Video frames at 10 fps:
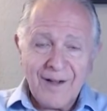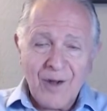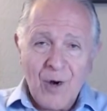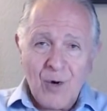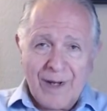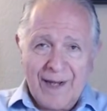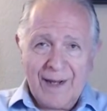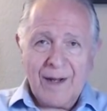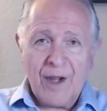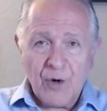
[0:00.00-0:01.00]
Okay,
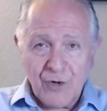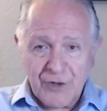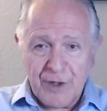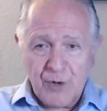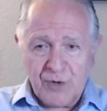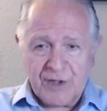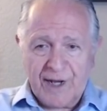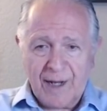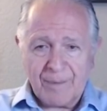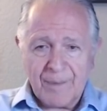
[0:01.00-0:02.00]
here is the new
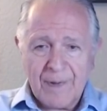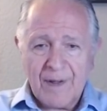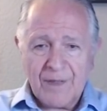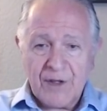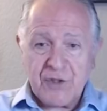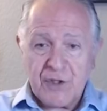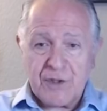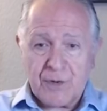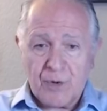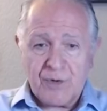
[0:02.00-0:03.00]
setup. This is
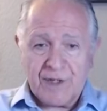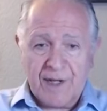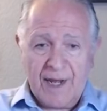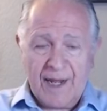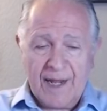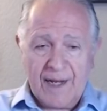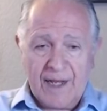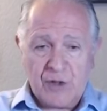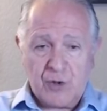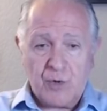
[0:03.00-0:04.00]
through today, and
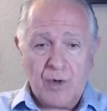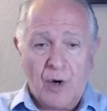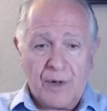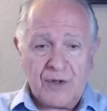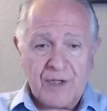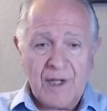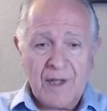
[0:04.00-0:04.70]
as you notice,